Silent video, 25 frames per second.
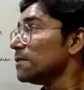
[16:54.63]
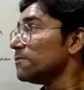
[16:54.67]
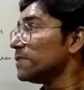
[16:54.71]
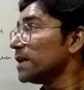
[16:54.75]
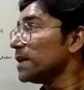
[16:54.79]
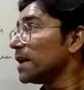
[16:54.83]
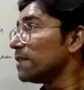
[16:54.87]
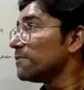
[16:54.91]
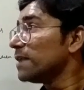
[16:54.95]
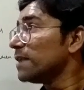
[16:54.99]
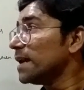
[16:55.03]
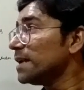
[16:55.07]

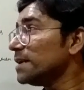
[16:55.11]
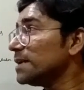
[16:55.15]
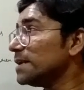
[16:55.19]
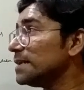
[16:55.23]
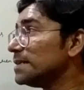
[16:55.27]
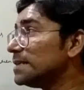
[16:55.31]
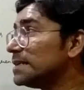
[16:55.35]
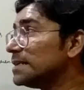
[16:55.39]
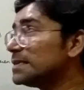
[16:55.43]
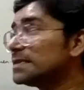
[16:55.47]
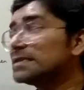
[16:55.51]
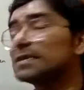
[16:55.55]
we have
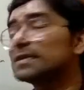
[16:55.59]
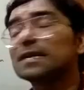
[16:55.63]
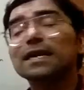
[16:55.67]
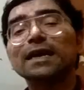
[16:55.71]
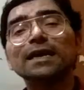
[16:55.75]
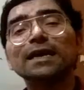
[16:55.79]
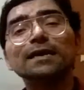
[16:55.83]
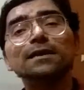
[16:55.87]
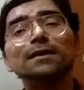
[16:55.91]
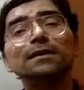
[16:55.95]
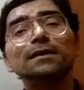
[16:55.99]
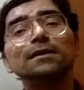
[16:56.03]
ended this,
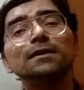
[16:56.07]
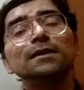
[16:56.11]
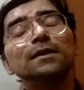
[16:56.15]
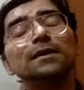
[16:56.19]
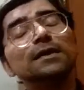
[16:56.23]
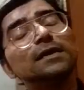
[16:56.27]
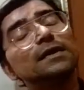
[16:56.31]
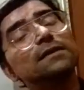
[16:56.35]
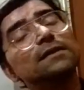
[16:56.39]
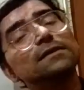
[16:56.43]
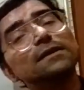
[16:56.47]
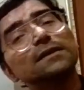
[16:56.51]
and
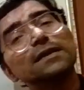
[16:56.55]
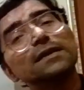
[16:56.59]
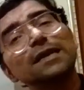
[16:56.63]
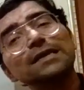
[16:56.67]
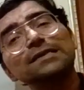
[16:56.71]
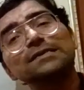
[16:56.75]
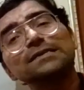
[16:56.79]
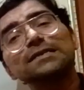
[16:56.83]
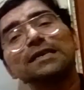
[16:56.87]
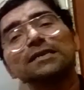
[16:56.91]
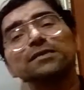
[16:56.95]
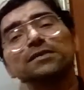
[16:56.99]
in the
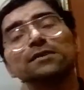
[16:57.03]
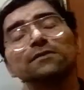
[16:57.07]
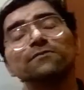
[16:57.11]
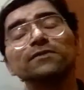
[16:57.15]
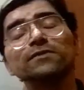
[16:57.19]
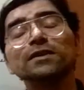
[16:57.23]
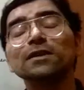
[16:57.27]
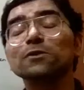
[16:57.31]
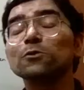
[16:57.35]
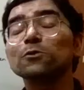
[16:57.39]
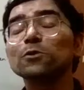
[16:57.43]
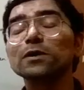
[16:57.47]
next session
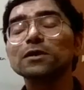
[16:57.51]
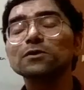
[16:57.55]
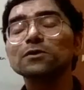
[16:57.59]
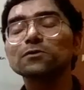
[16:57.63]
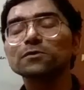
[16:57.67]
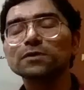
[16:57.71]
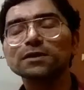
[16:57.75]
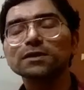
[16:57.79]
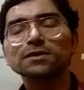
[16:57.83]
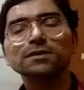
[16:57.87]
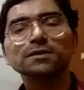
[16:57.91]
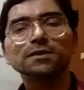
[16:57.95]
we are going
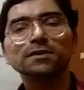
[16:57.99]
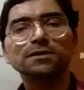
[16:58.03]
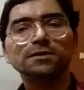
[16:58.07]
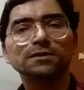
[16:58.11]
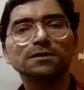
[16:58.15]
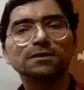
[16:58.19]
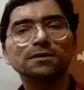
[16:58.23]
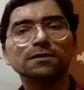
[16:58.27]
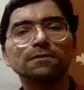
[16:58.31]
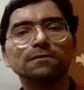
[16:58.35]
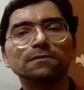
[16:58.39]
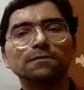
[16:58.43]
to
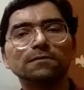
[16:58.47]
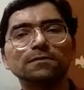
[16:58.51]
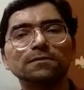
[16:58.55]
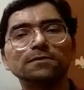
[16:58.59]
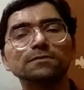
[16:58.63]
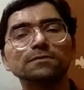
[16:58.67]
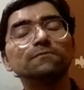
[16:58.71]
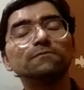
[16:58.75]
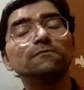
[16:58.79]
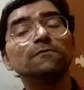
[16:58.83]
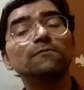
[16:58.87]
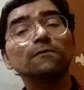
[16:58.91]
discuss
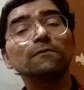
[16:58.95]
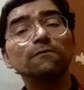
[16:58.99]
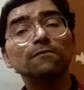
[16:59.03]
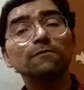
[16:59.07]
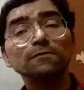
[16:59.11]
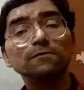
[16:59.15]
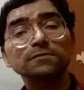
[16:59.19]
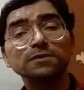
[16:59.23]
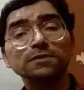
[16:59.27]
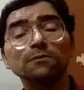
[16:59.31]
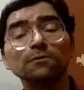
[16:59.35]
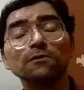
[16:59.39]

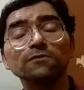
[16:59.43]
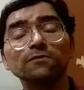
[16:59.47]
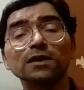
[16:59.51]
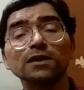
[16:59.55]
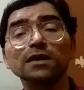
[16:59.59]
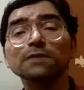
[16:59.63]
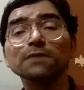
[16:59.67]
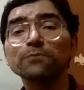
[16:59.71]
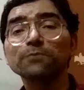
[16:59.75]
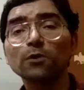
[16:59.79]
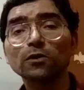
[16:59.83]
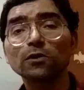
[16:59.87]
some of the
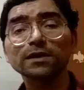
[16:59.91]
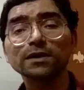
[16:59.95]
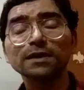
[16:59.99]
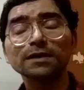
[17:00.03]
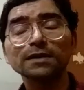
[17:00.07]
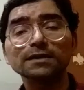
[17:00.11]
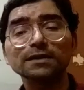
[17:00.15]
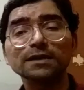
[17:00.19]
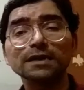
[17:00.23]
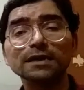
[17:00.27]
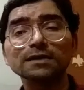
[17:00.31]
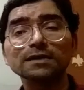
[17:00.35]

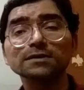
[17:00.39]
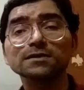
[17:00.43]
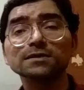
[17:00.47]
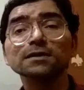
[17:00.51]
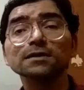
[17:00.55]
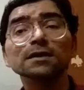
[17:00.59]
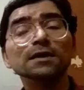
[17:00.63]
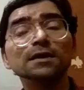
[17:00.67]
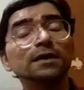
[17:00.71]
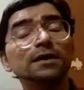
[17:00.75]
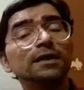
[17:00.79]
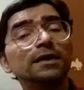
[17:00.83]
important
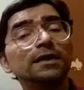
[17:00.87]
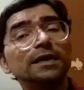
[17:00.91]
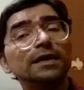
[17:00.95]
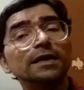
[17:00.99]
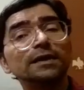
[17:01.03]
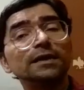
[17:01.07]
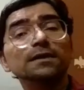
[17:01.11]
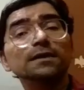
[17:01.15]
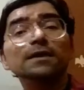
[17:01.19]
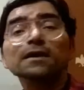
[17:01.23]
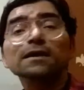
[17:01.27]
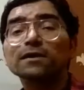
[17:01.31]
things
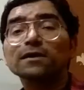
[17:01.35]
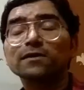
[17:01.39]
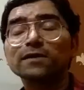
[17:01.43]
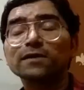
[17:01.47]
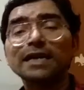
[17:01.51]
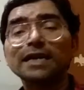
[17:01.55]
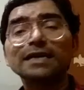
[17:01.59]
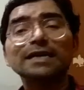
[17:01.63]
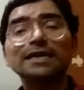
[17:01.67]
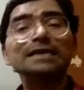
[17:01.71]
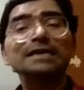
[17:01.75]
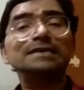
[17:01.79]
in
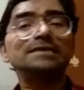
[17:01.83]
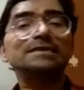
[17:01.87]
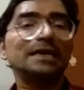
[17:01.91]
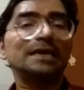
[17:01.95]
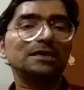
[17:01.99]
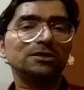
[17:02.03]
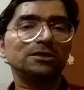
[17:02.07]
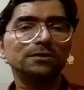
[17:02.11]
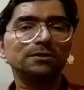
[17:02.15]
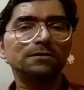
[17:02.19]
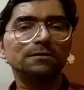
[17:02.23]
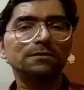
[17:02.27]
writing
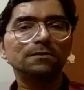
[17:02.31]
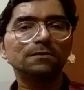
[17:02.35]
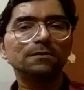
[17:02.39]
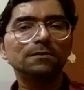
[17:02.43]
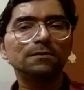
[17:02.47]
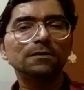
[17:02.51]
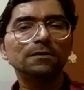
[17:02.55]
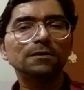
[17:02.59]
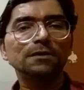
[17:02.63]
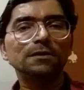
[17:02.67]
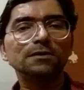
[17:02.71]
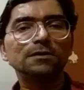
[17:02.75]
section.
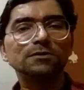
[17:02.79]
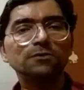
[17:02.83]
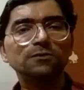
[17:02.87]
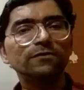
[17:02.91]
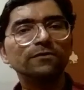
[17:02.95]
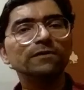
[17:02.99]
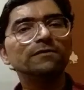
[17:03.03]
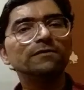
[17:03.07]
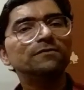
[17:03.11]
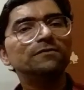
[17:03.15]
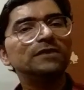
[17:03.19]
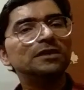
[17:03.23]
So
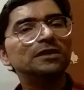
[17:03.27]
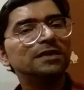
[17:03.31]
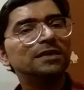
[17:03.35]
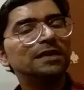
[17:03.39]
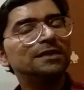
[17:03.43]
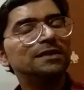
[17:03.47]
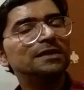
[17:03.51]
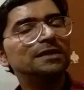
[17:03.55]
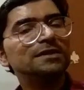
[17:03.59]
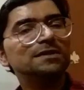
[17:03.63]
we shall